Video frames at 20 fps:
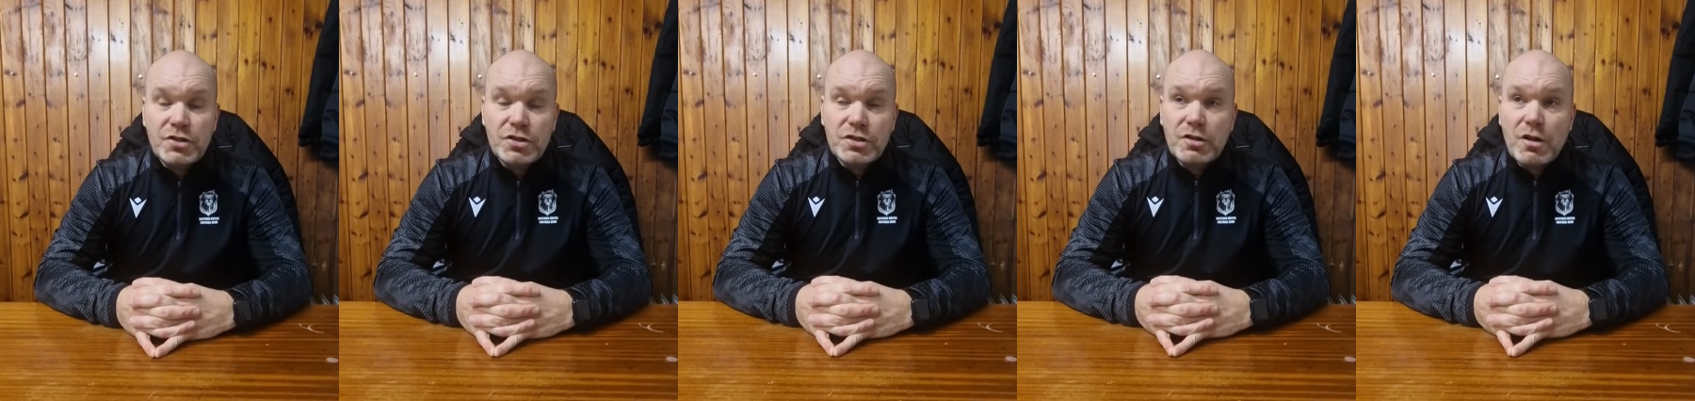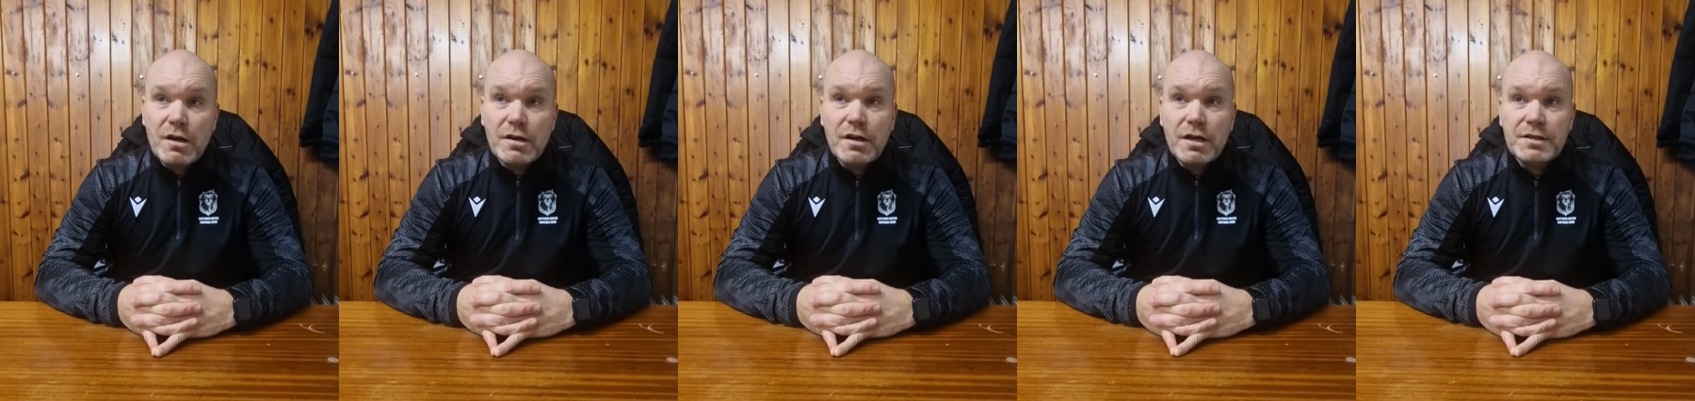just
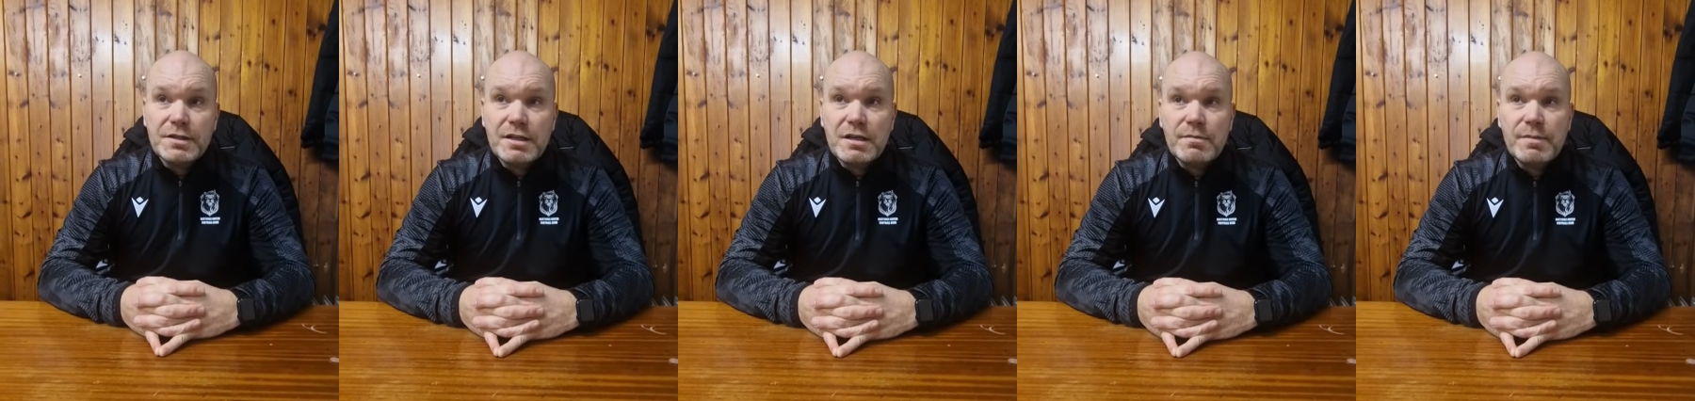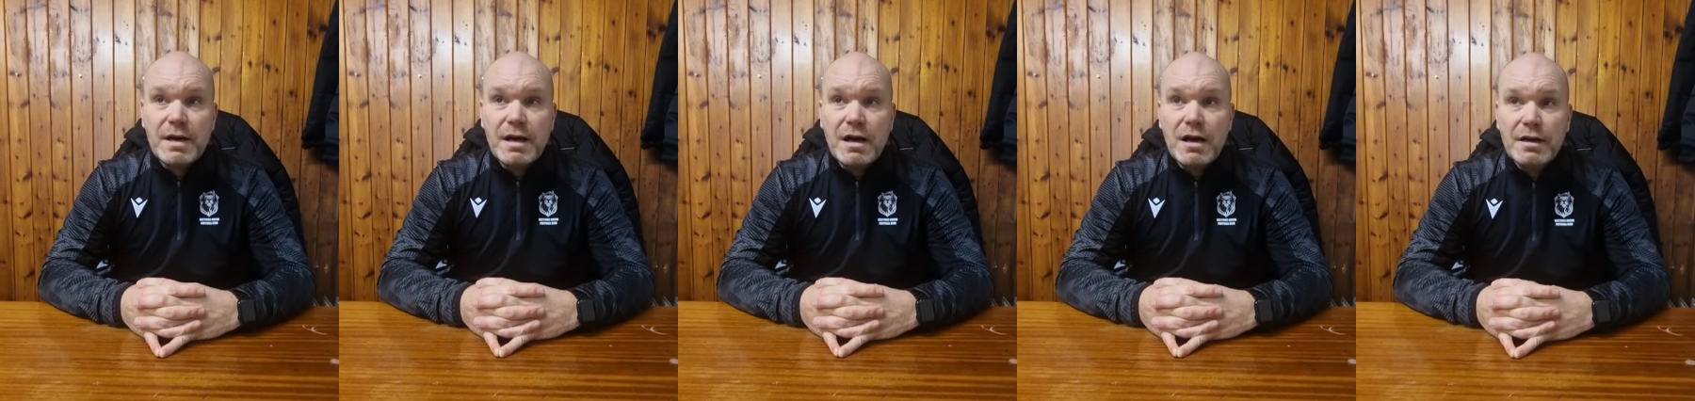like I said
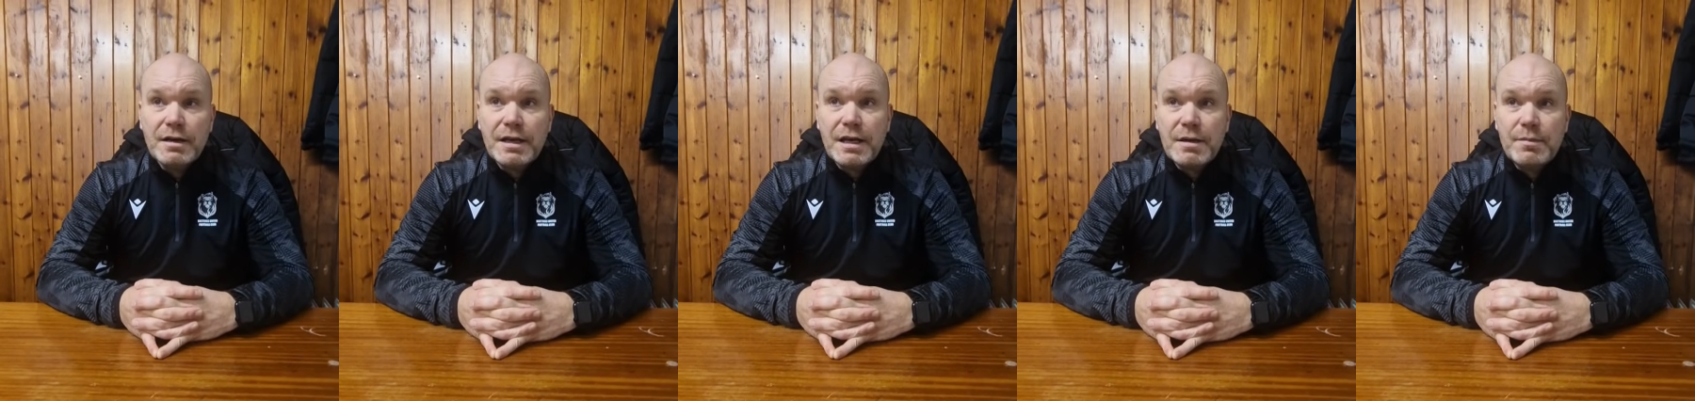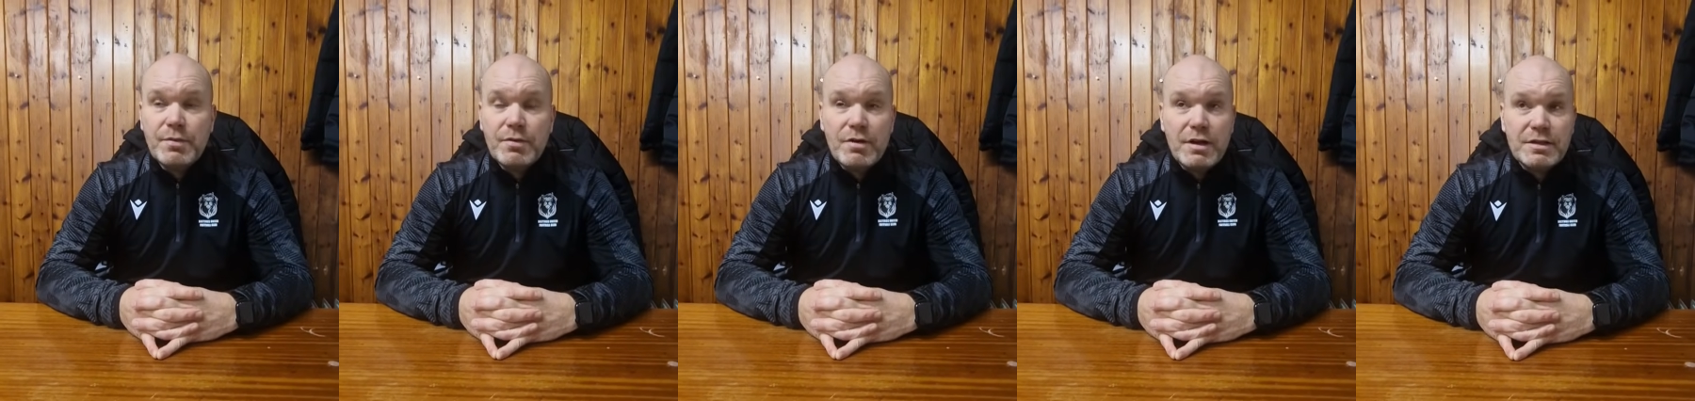about our
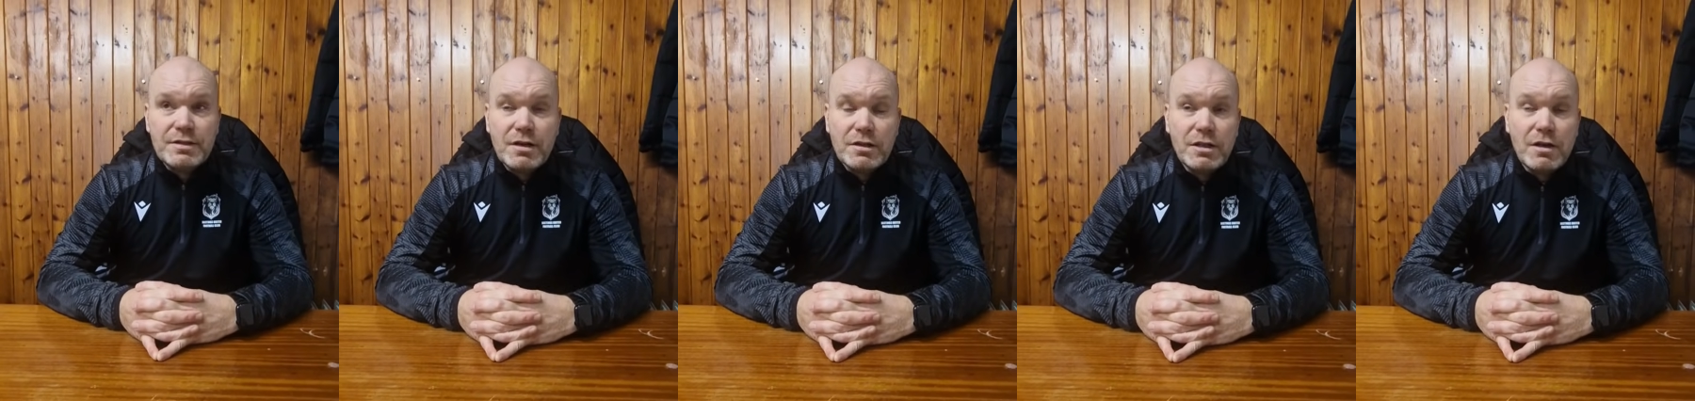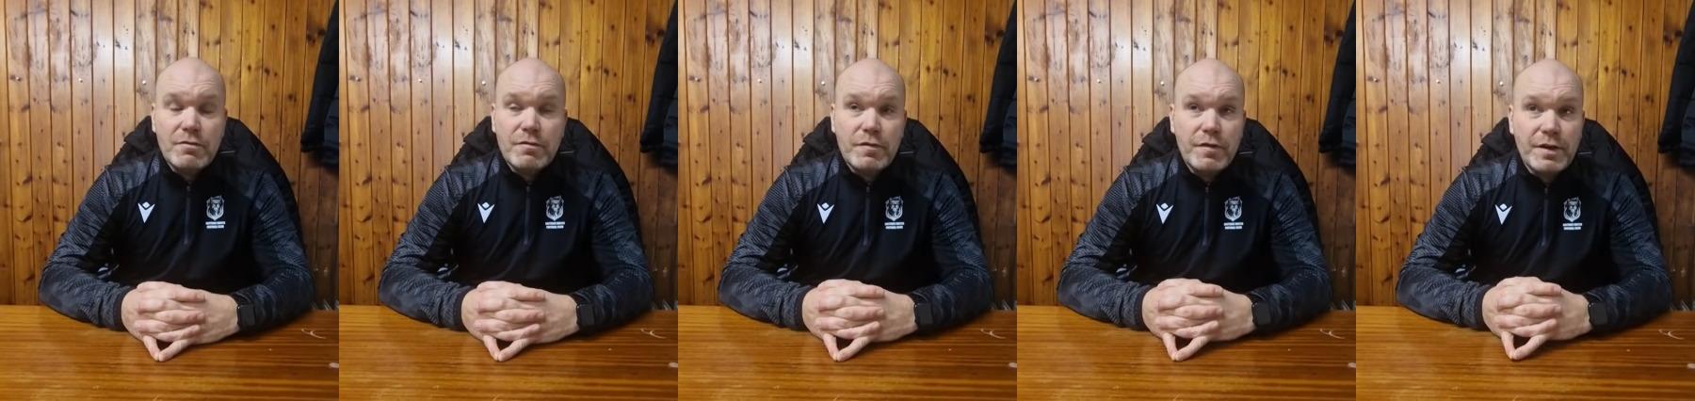keeper, I
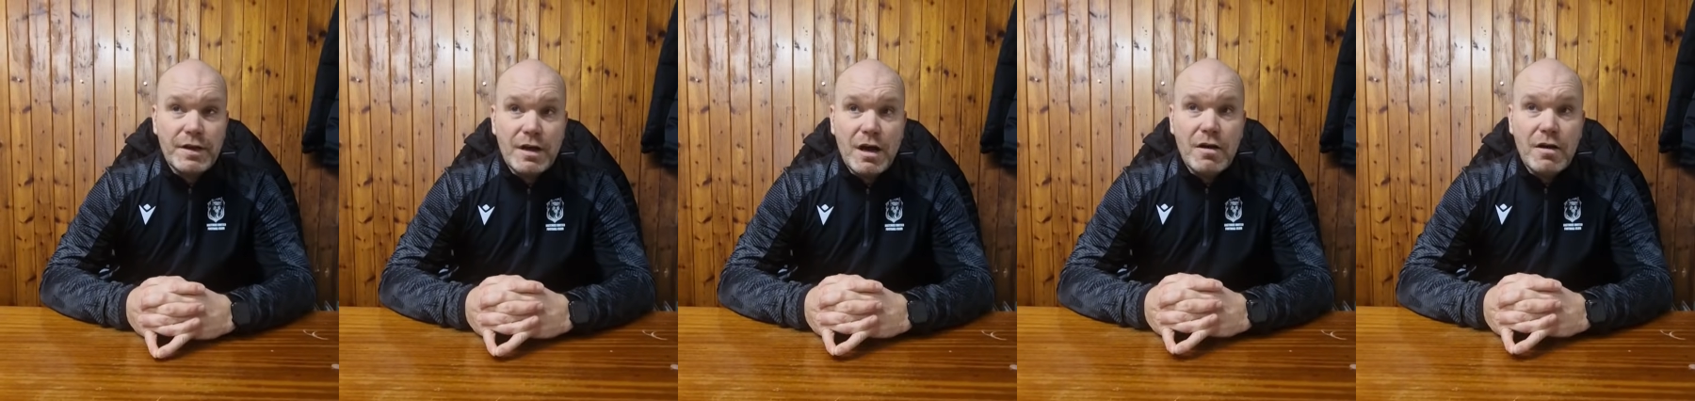don't think,